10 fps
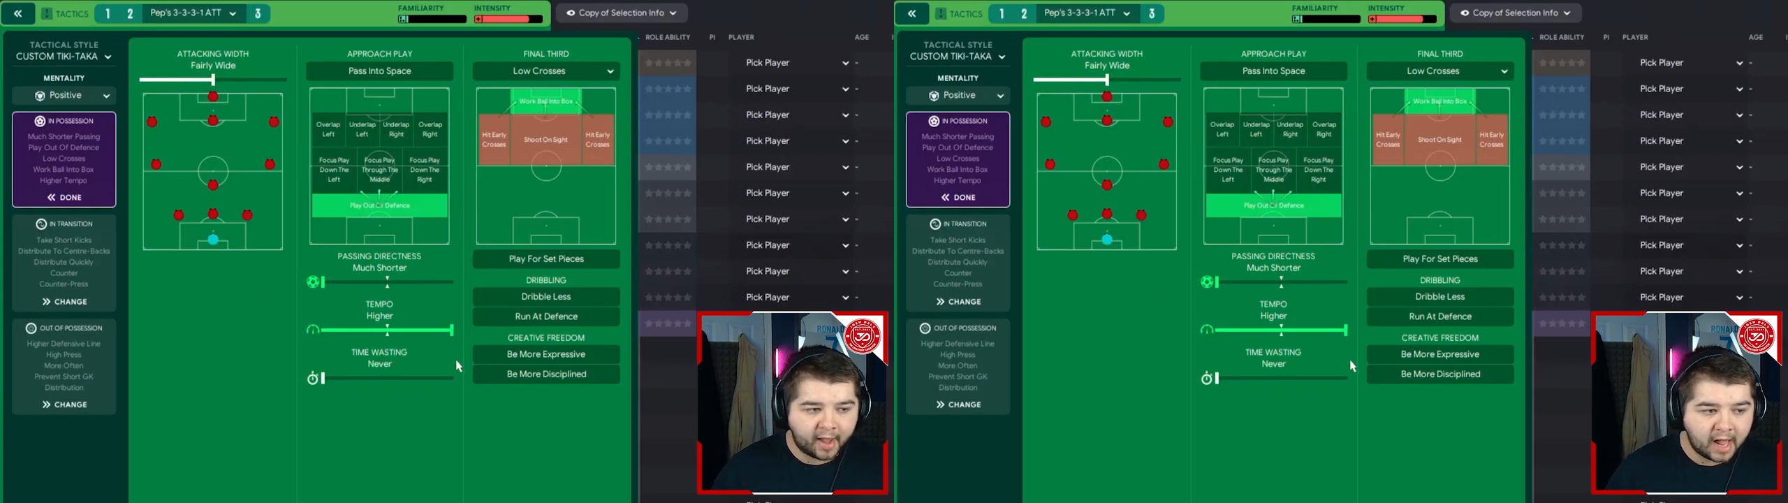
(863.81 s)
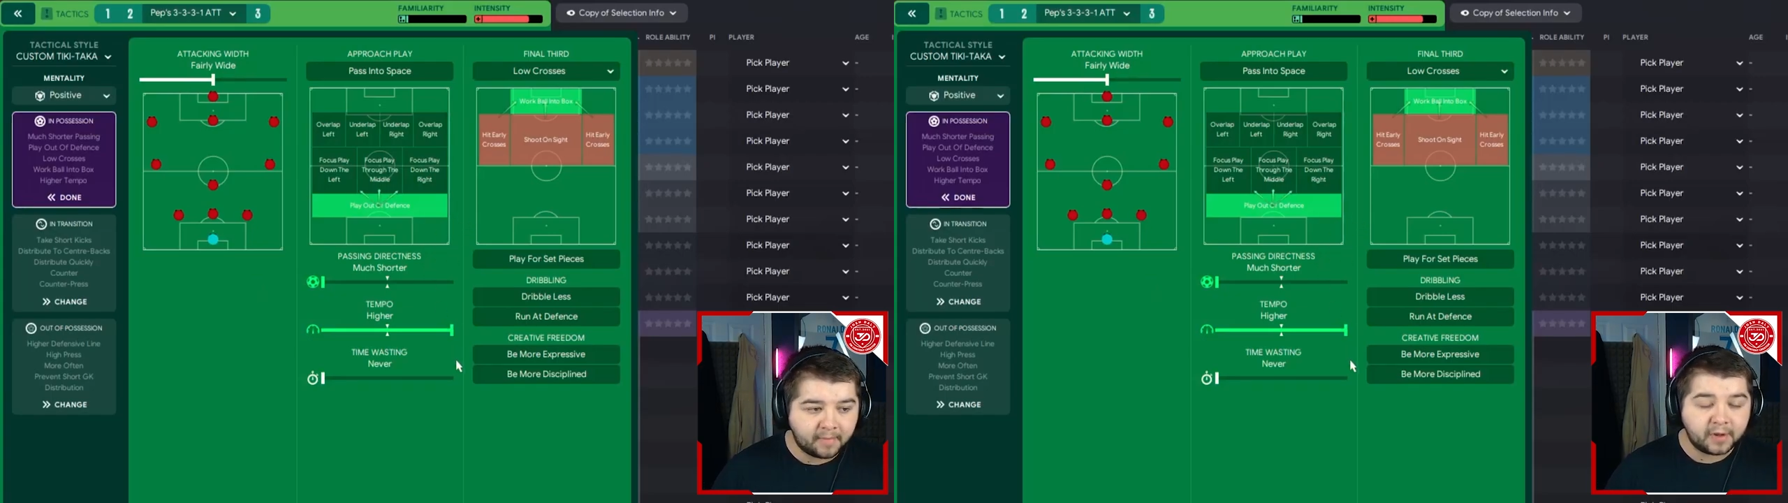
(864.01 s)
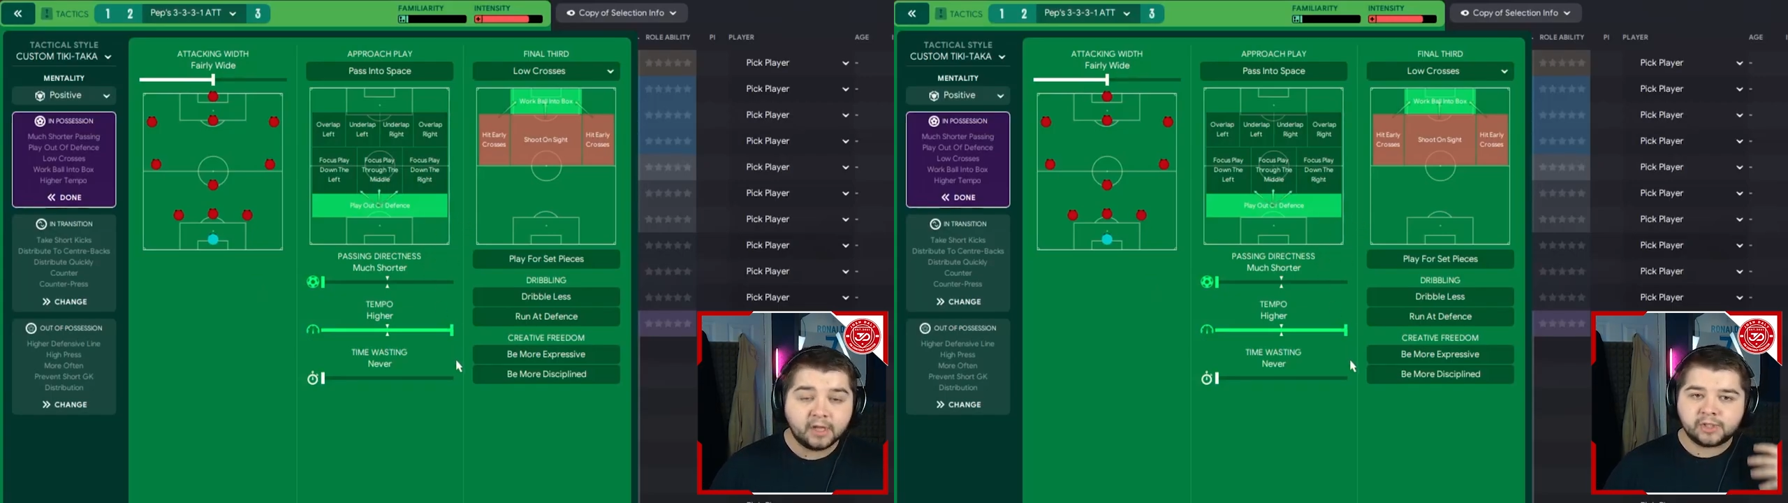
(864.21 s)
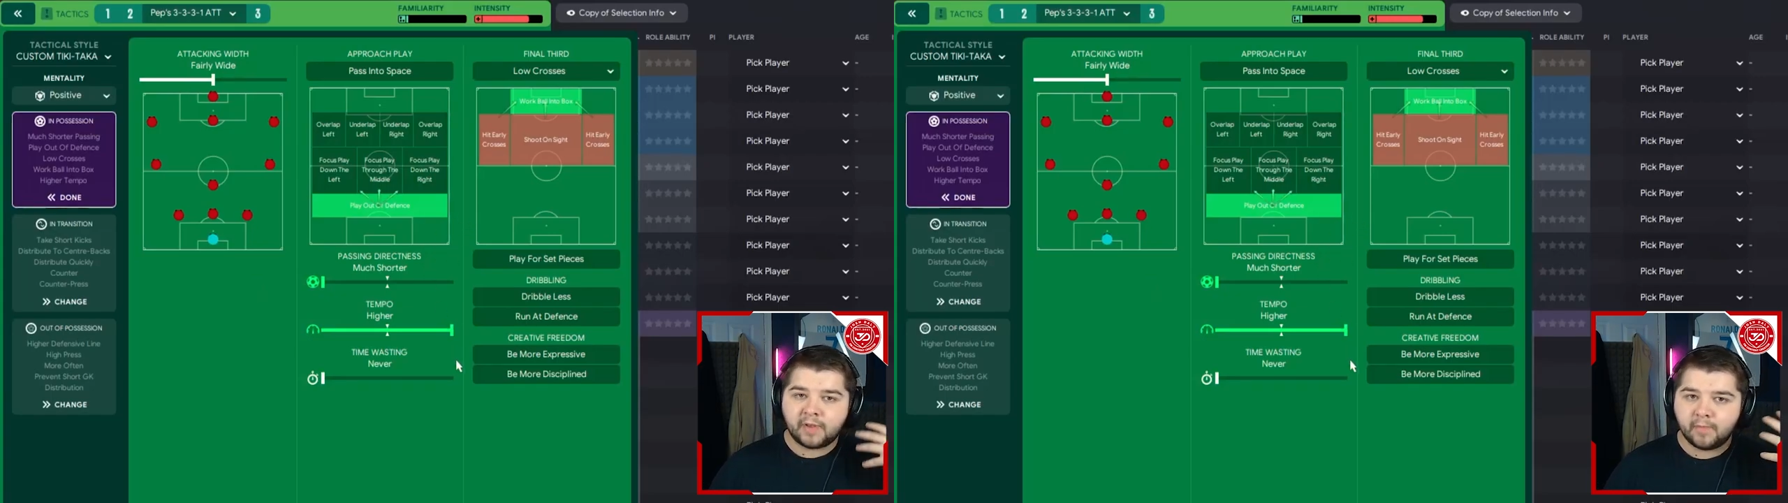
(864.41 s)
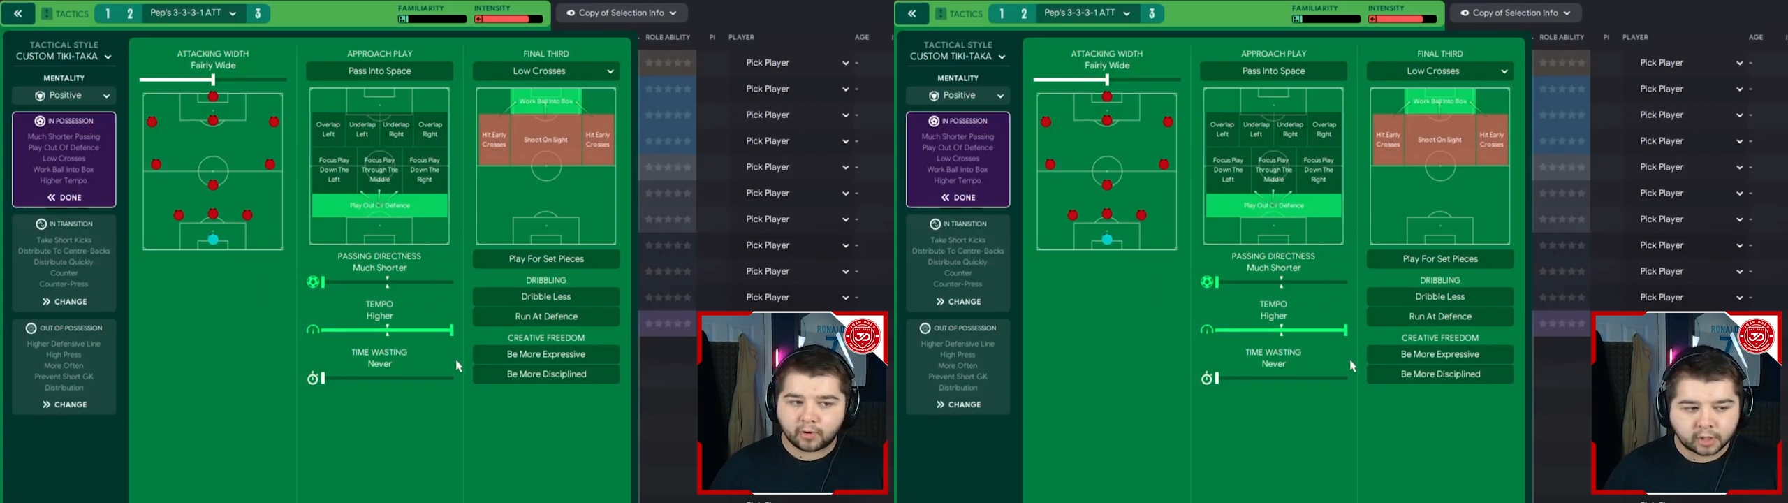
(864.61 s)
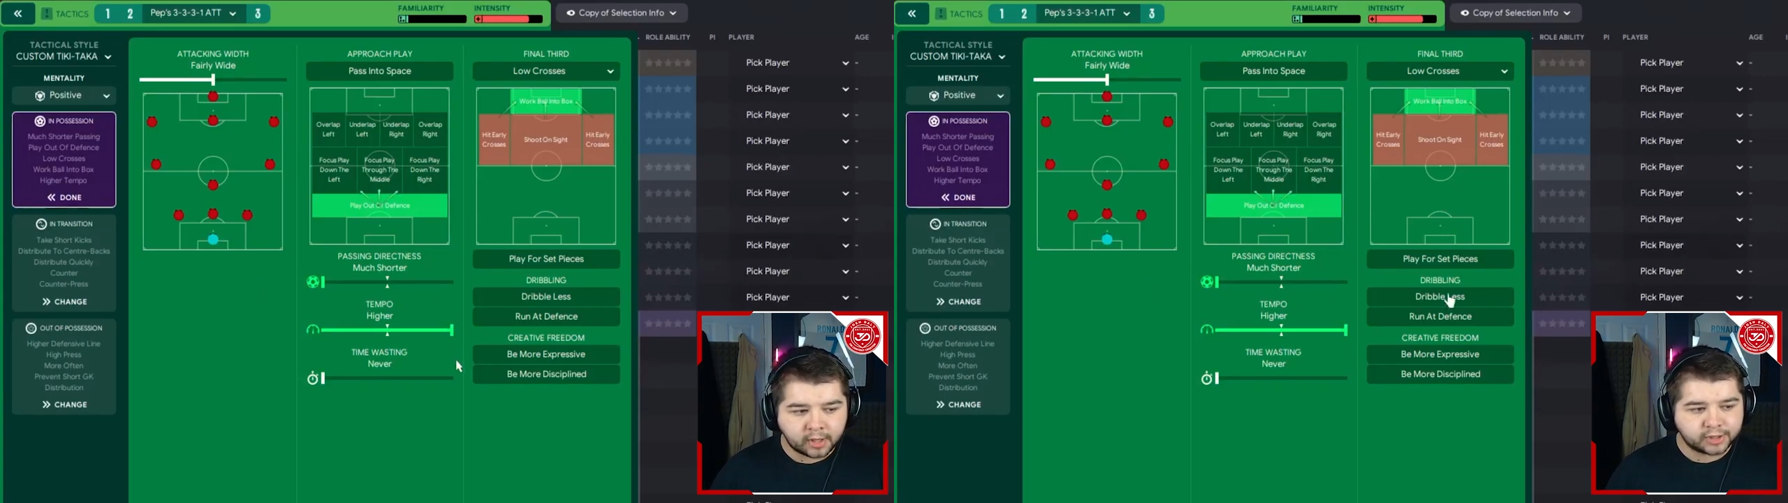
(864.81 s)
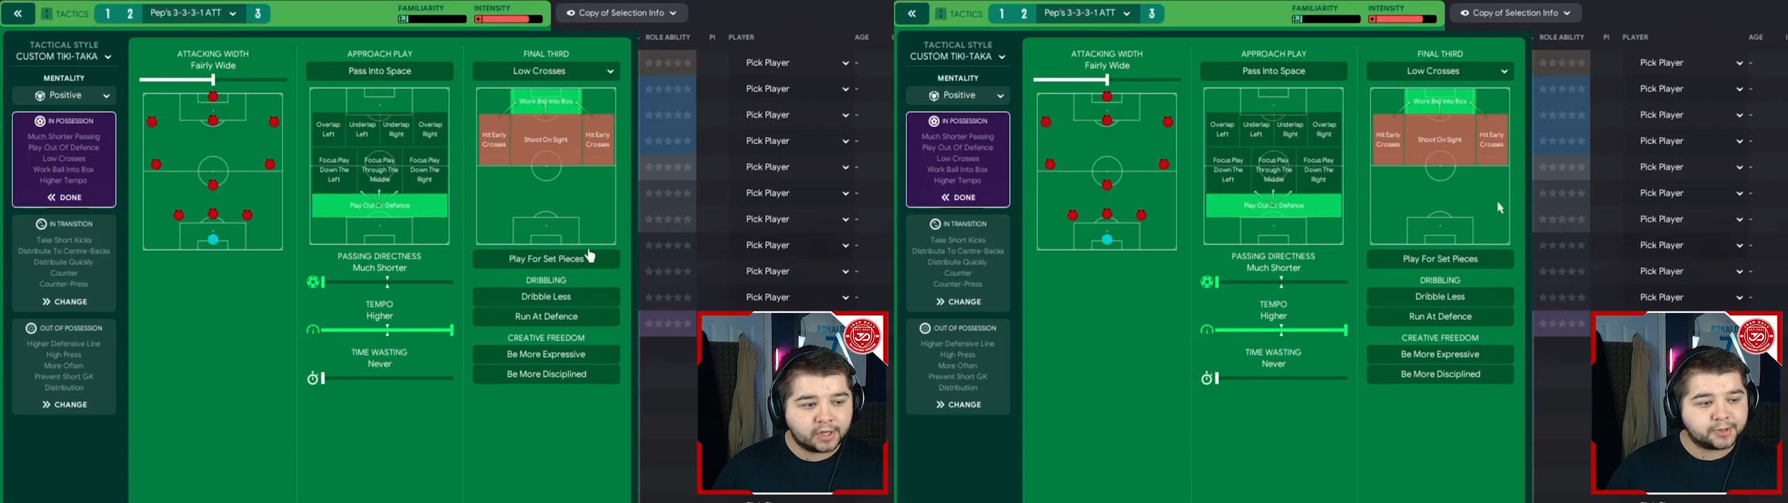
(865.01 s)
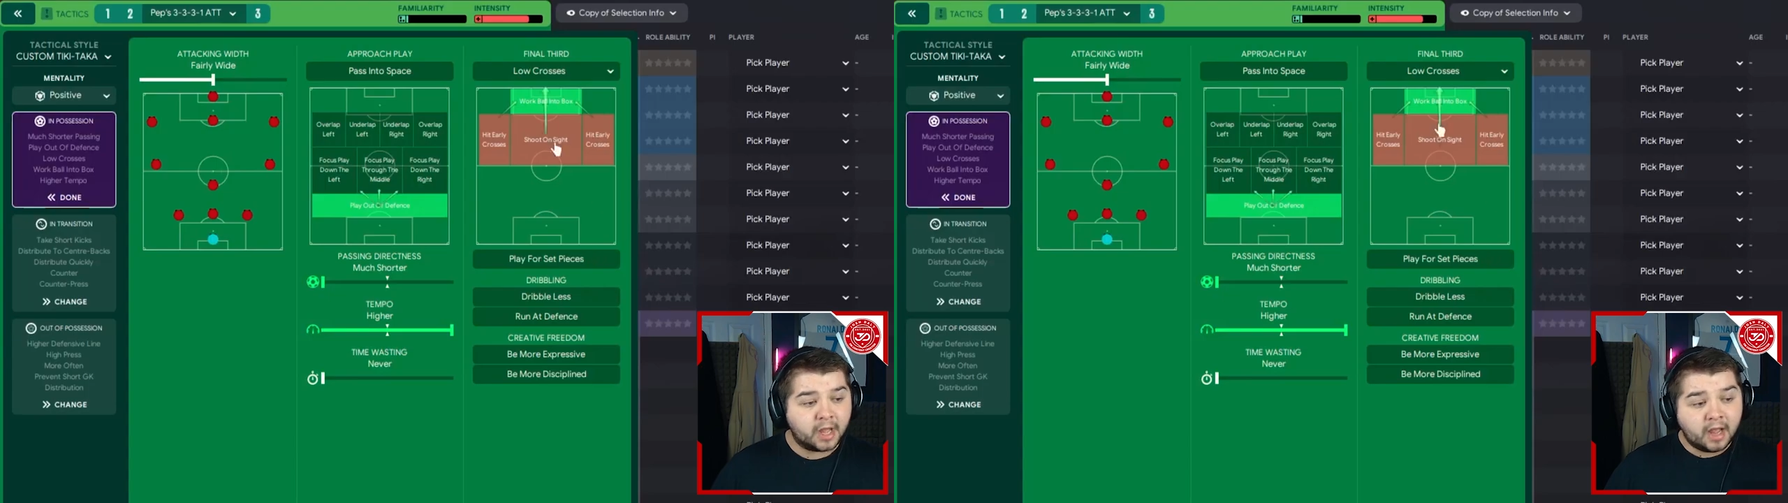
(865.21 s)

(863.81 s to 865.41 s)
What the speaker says: up to be more aggressive.